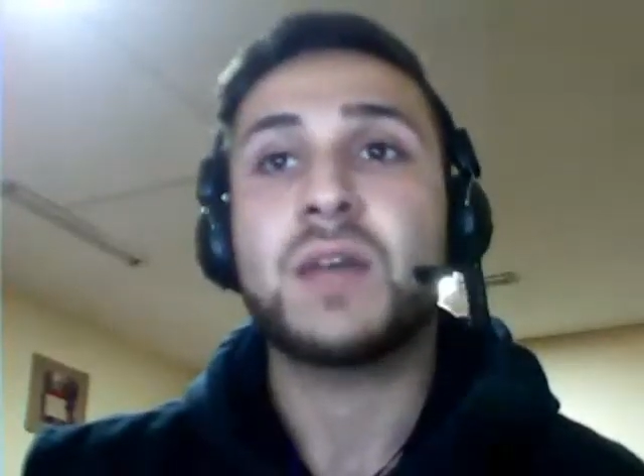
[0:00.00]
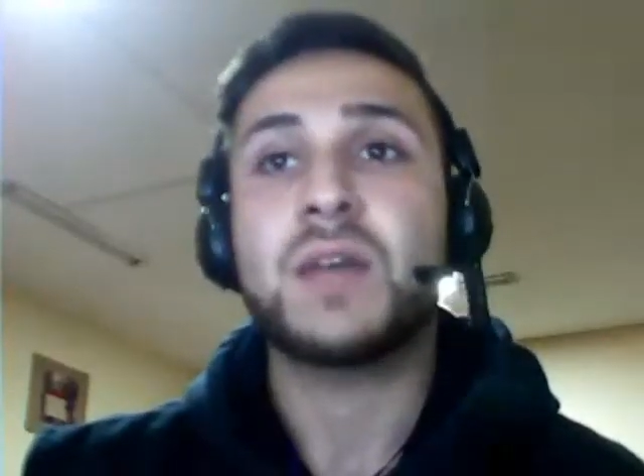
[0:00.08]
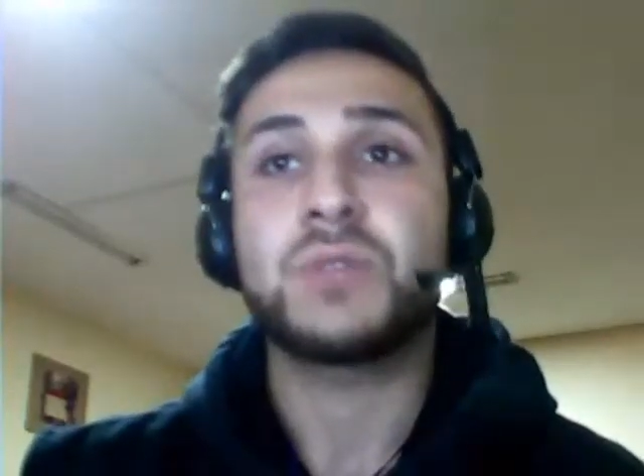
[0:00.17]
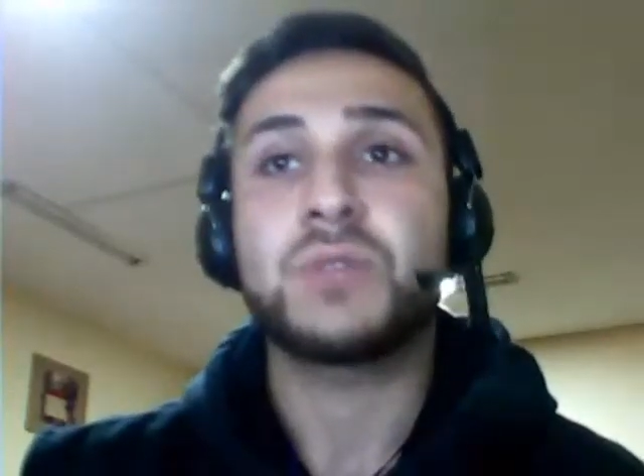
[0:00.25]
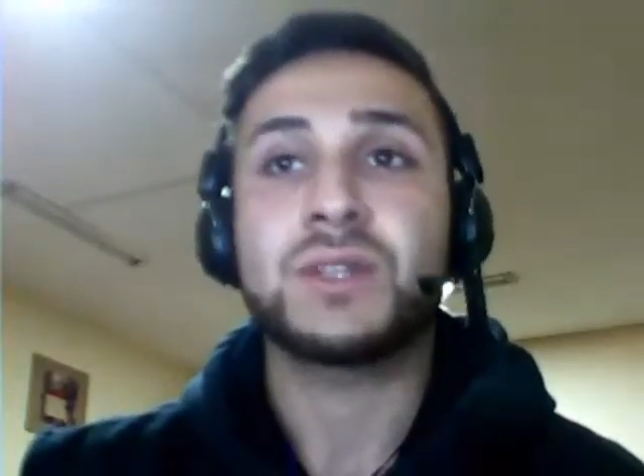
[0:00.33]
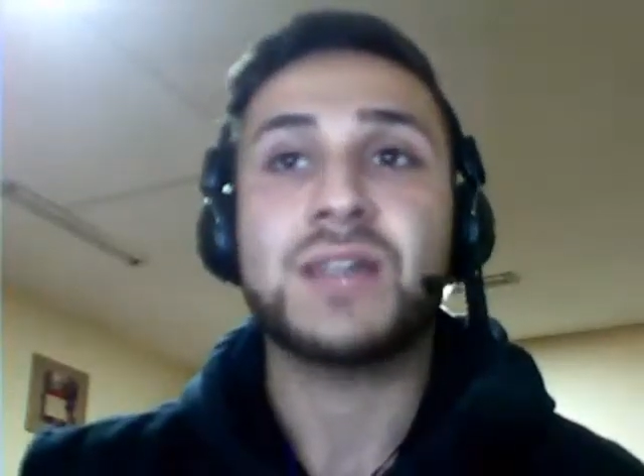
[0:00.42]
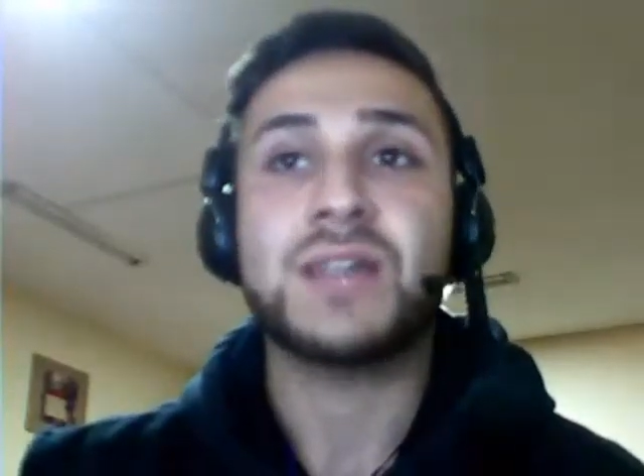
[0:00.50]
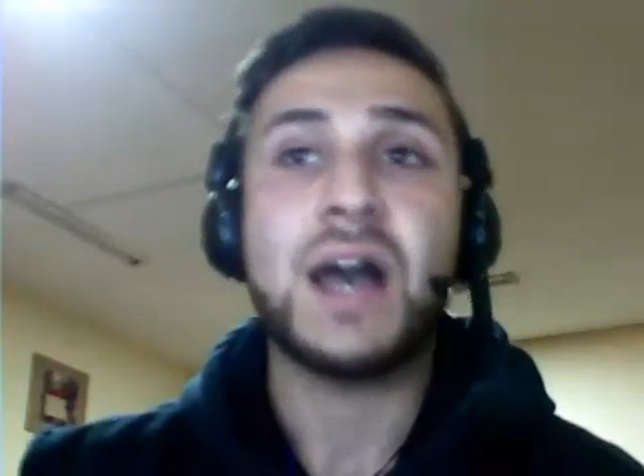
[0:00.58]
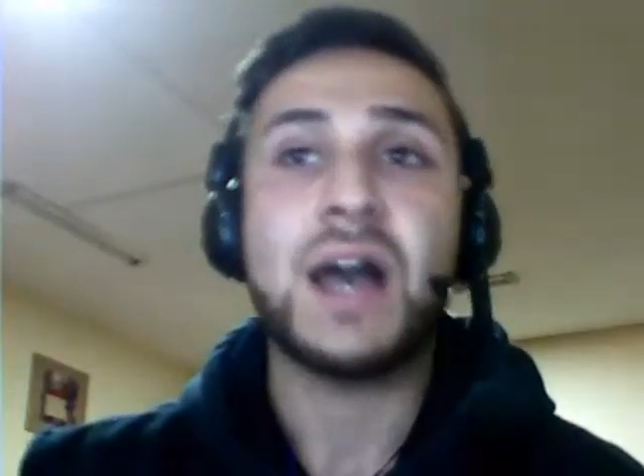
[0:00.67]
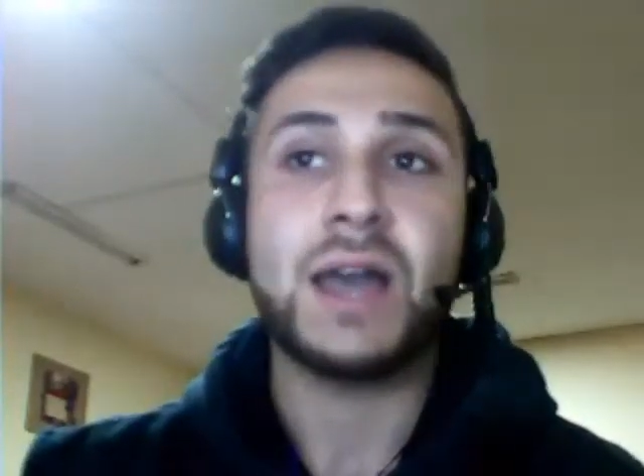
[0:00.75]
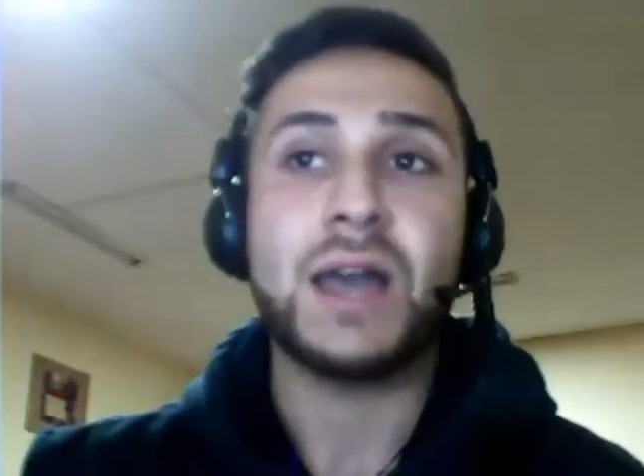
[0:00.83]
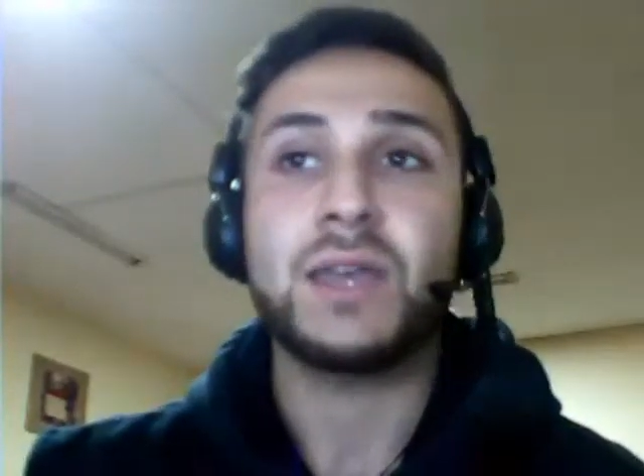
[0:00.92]
If
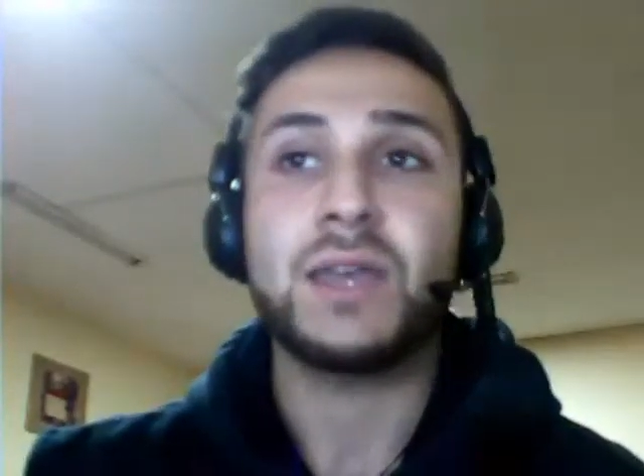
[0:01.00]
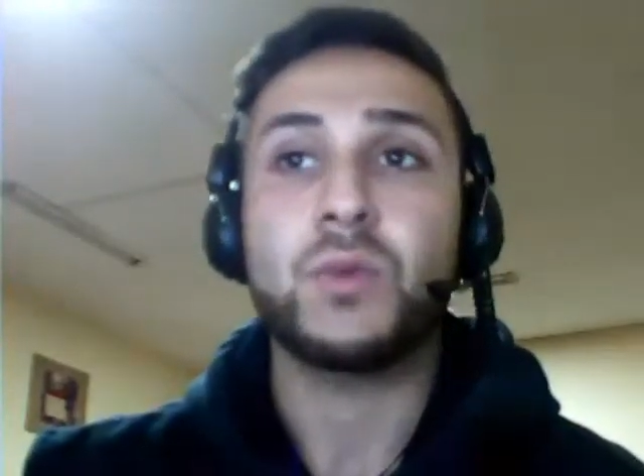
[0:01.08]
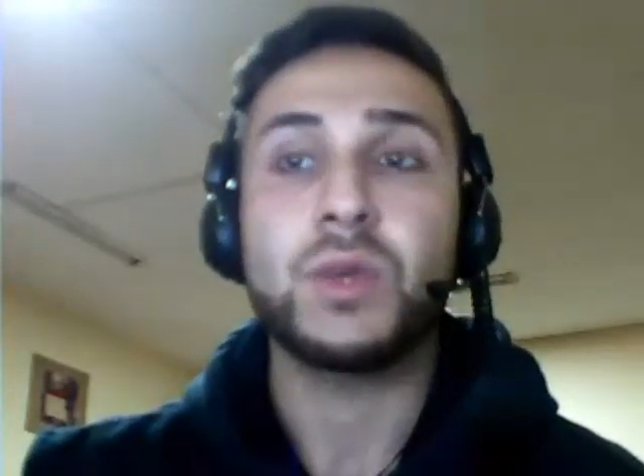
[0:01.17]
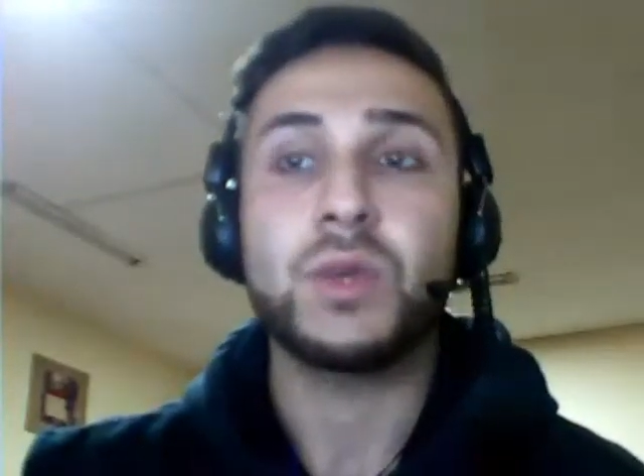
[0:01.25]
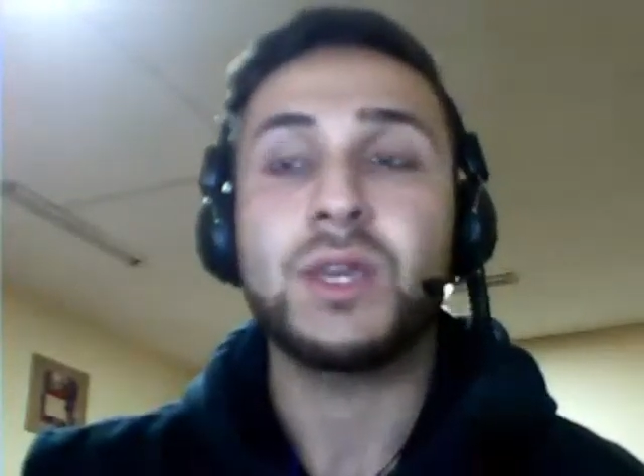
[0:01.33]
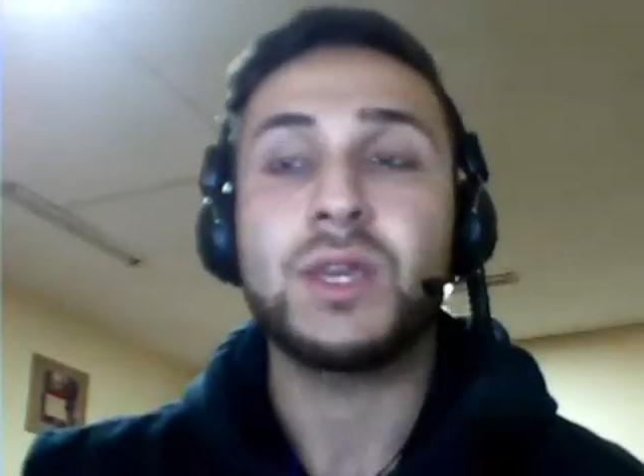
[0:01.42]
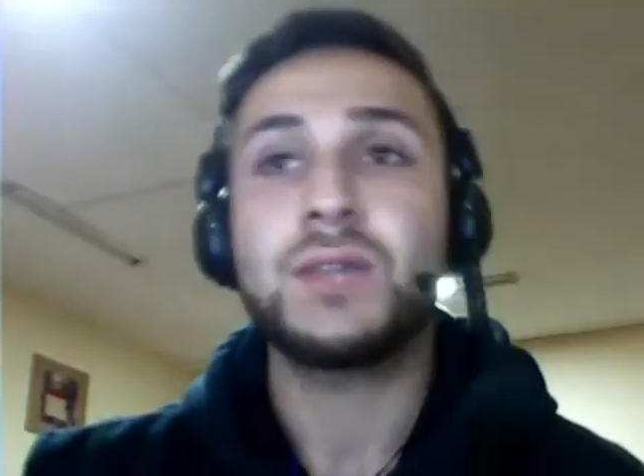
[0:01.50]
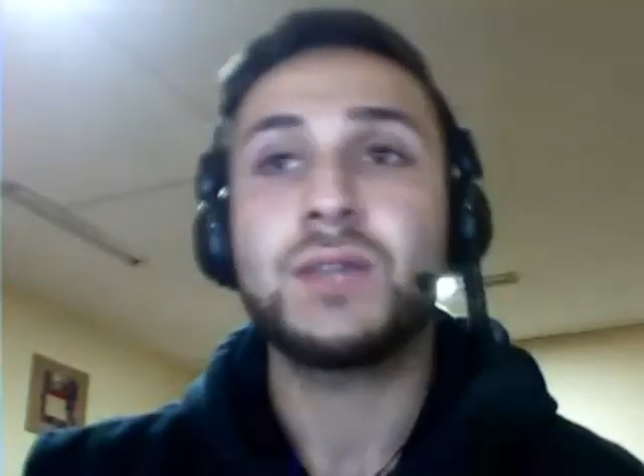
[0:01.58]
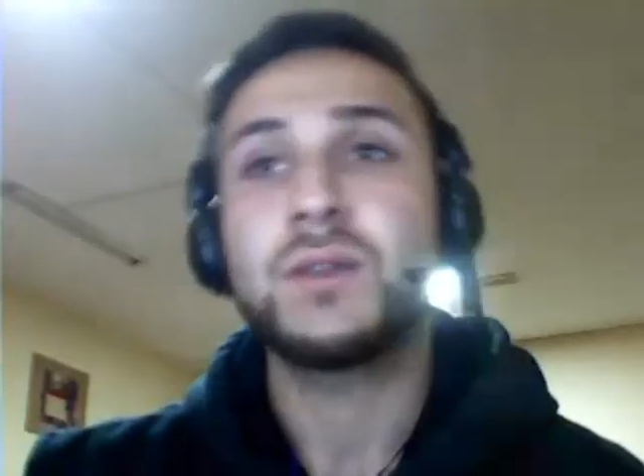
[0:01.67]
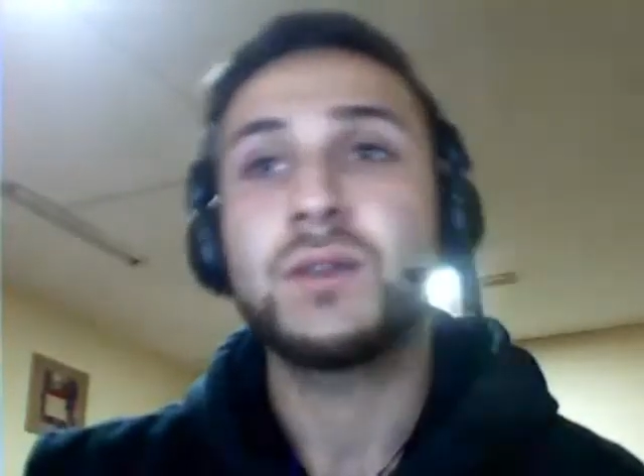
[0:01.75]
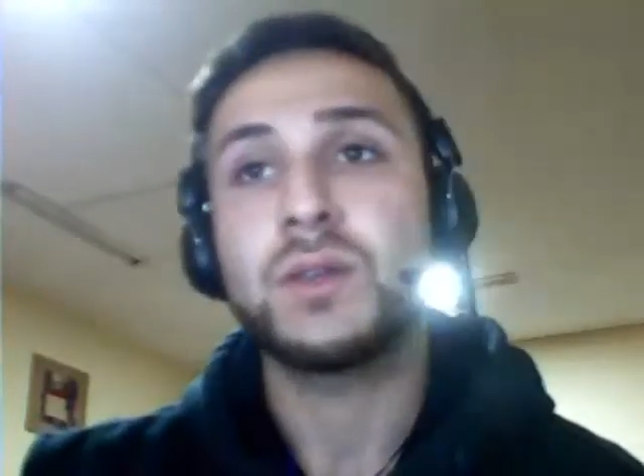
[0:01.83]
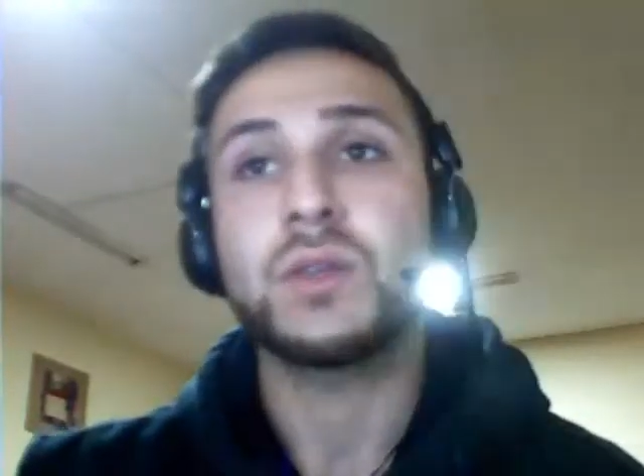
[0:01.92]
the subject is I,